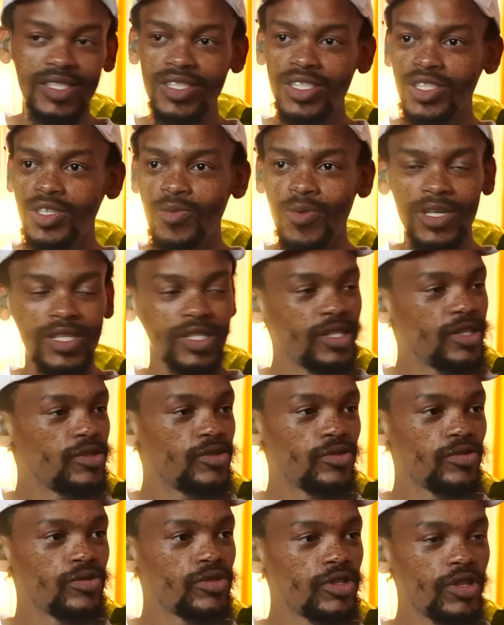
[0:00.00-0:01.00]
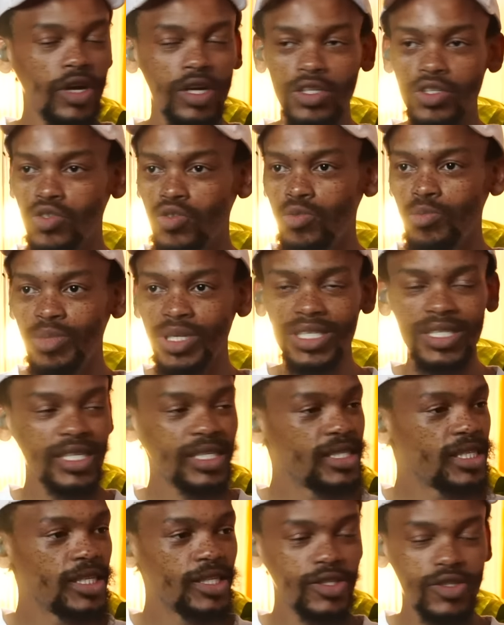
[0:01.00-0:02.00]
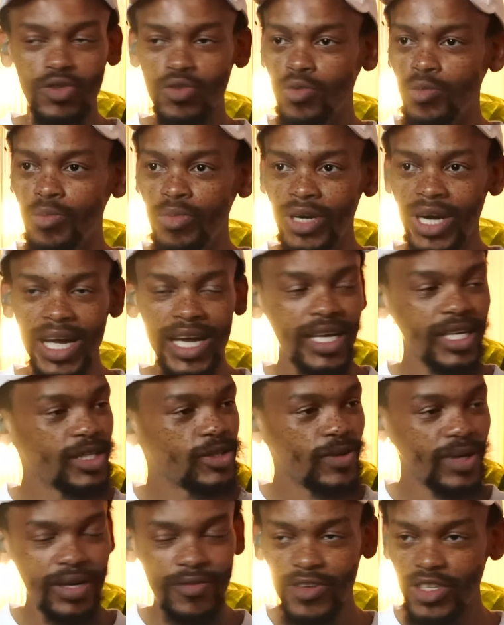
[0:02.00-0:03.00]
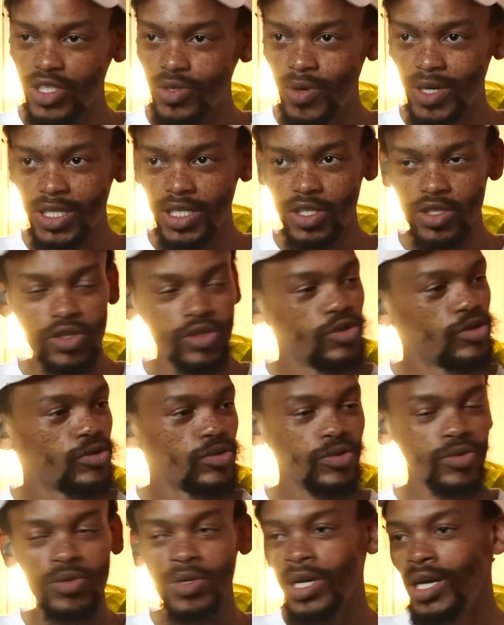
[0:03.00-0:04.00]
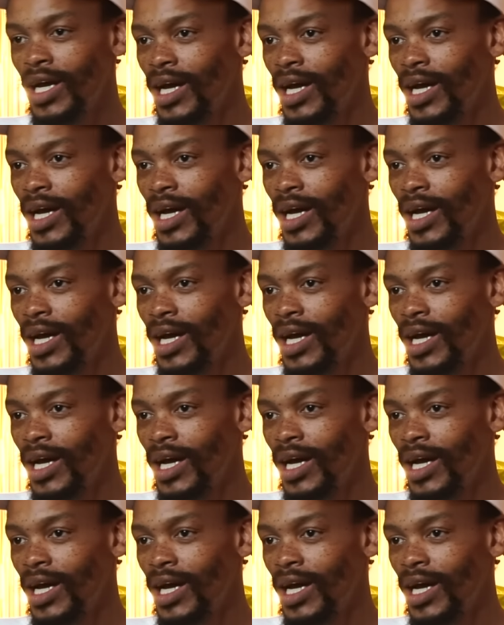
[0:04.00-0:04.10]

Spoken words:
She wanted to start new businesses, new brands, whatever she wanted to do.